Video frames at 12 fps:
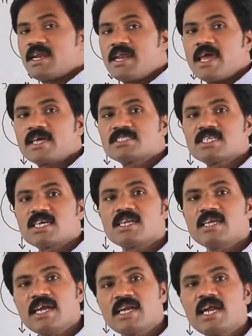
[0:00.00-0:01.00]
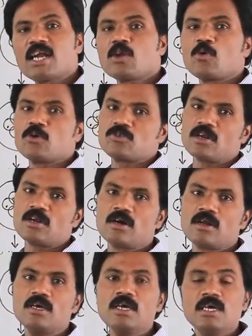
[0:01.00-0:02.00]
reaction it undergoes and
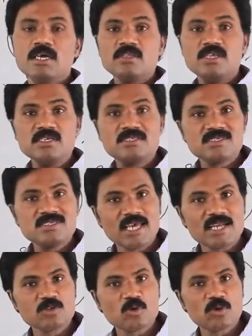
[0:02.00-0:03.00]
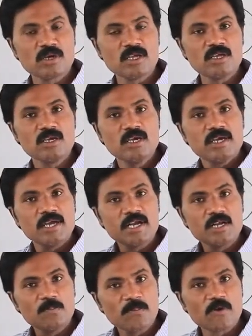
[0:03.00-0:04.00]
all. These cells only
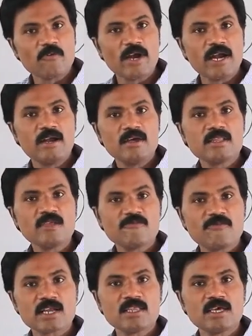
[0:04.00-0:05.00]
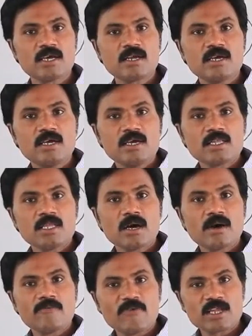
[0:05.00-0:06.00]
it provide the
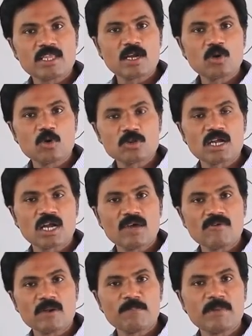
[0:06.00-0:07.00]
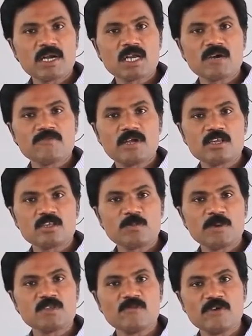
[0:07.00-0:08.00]
further growth and development of that
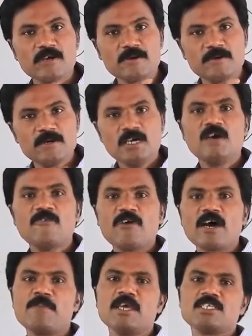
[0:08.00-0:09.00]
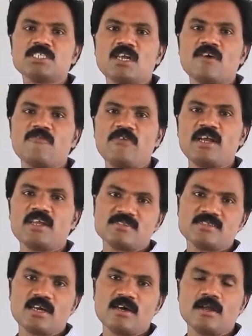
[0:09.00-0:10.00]
specific formation of
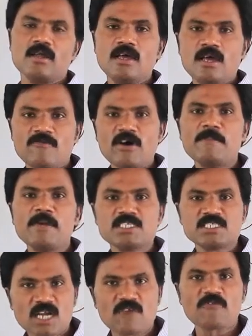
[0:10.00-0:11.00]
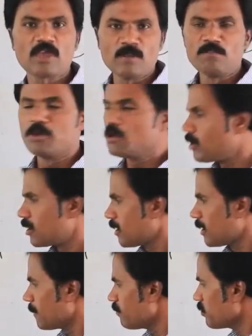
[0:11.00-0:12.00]
fetus and all, formation of embryo and
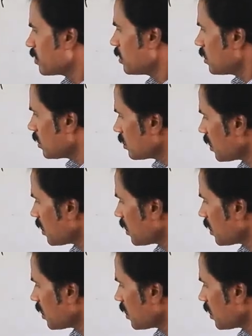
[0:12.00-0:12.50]
all. That